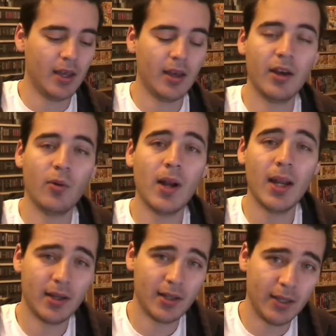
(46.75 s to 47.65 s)
While
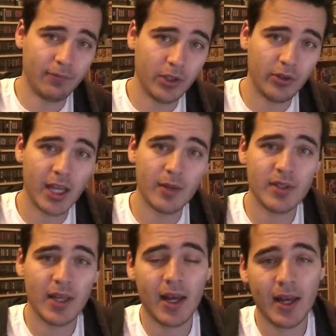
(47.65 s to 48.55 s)
I collect video
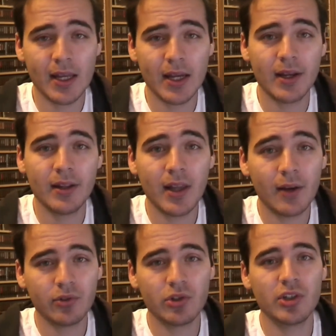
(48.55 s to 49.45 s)
games, I
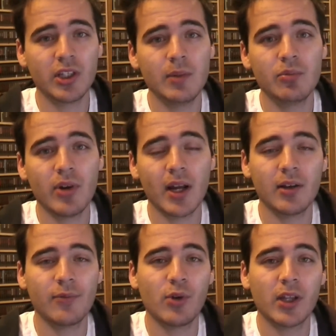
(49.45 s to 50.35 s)
love to keep track
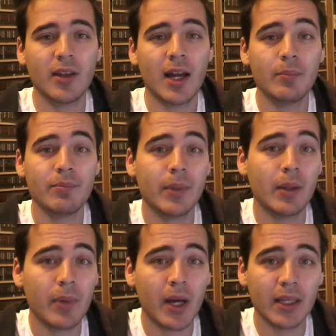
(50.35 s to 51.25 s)
of what I'm
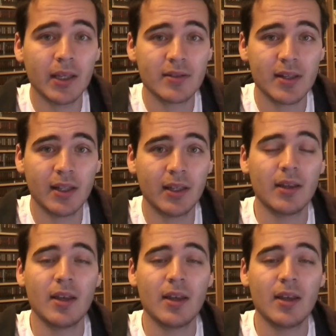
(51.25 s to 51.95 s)
buying and selling.